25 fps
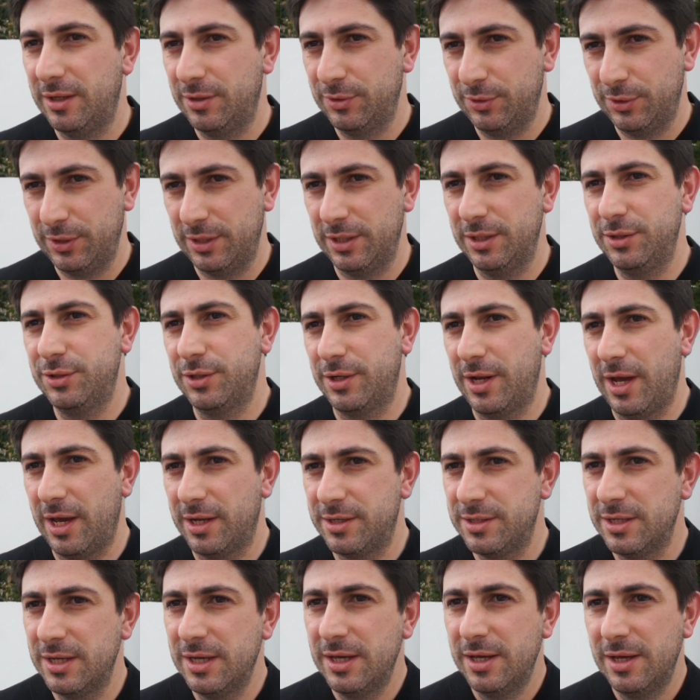including
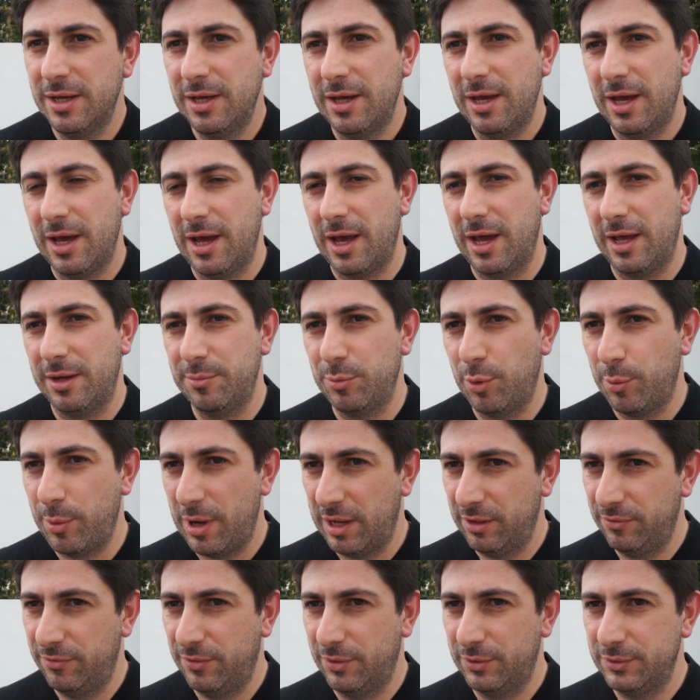internet and
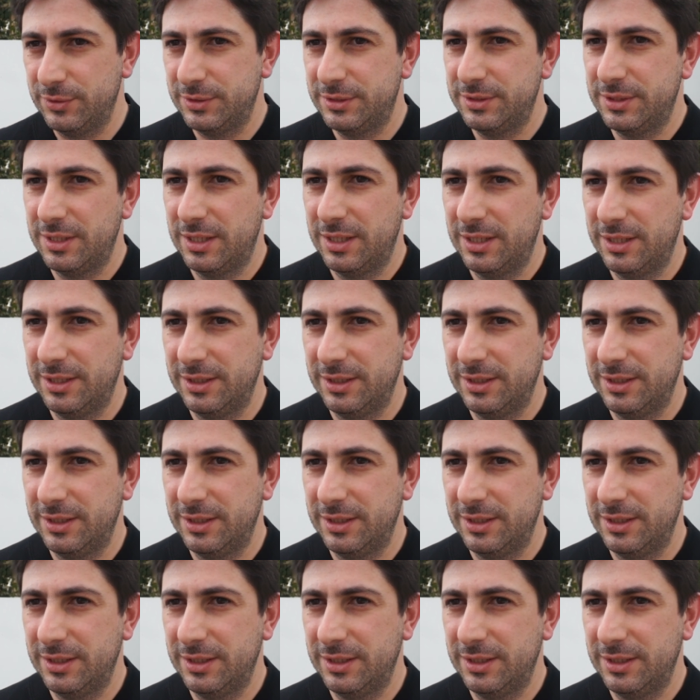mobile phones.